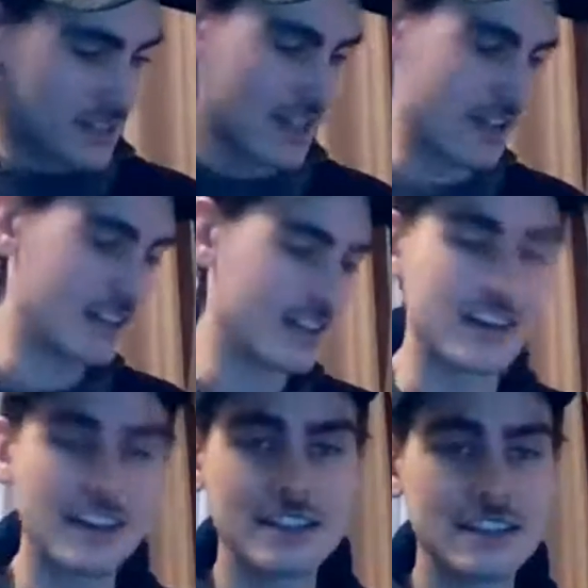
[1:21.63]
card like
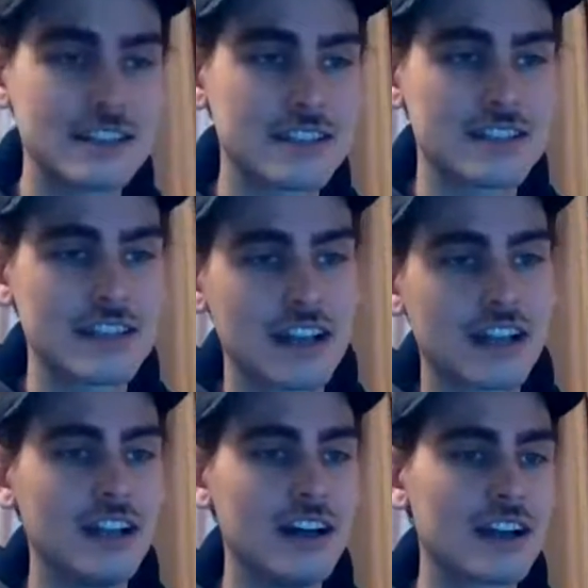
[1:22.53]
crazy since 9
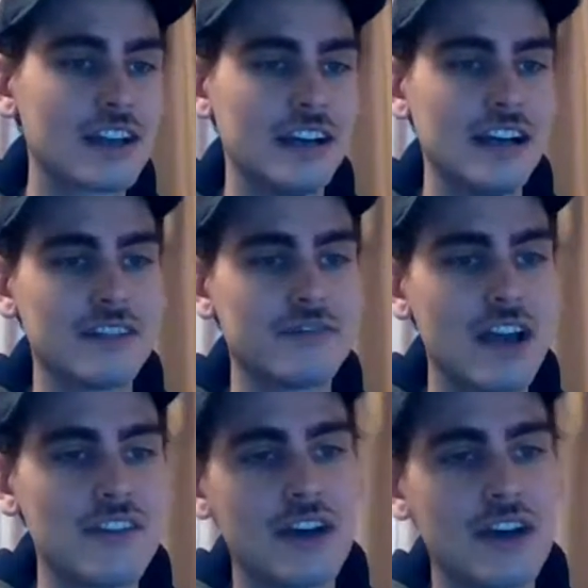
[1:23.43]
o'clock, 5
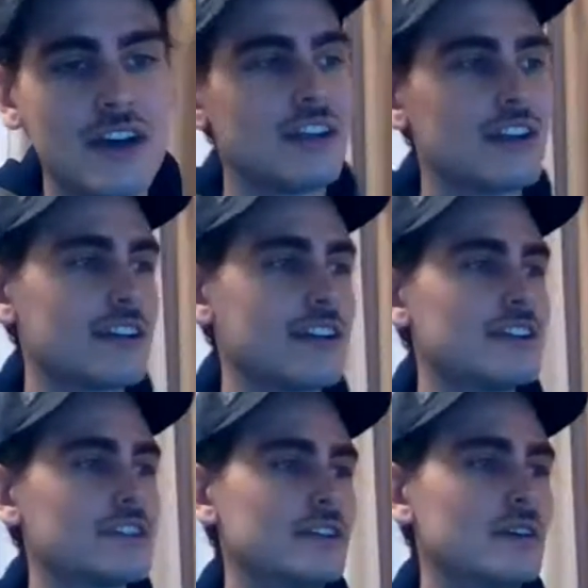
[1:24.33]
hours later.
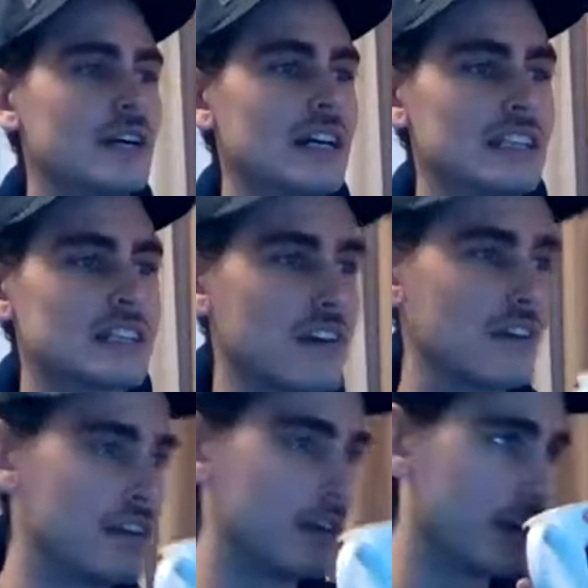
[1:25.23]
So let's get
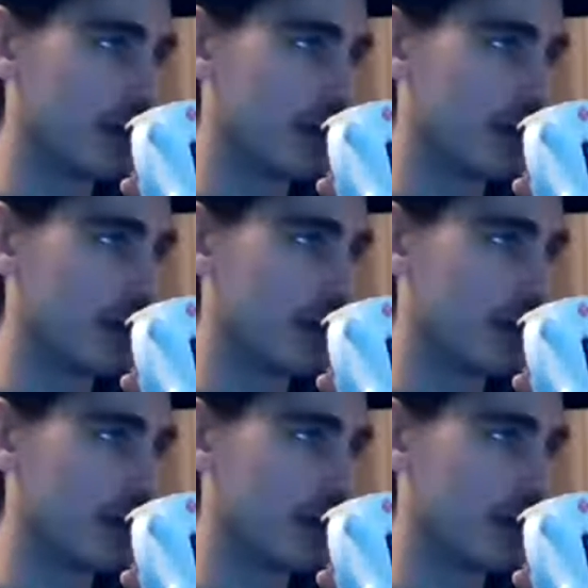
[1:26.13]
right into it